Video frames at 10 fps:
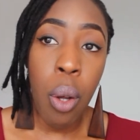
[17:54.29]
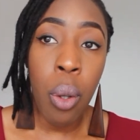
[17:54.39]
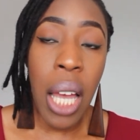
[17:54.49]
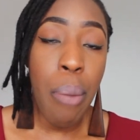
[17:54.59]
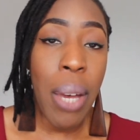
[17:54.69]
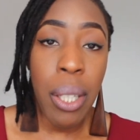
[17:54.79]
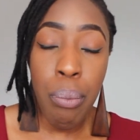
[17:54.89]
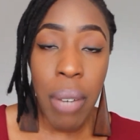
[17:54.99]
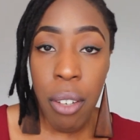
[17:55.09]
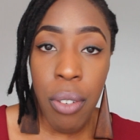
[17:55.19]
or like bed
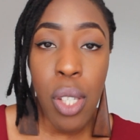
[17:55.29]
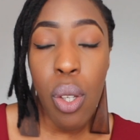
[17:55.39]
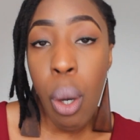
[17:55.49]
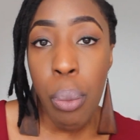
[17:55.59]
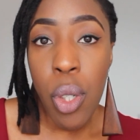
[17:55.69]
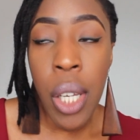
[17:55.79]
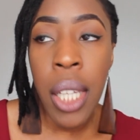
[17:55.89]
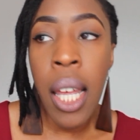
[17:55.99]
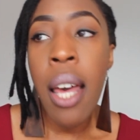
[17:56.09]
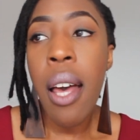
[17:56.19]
and breakfast option,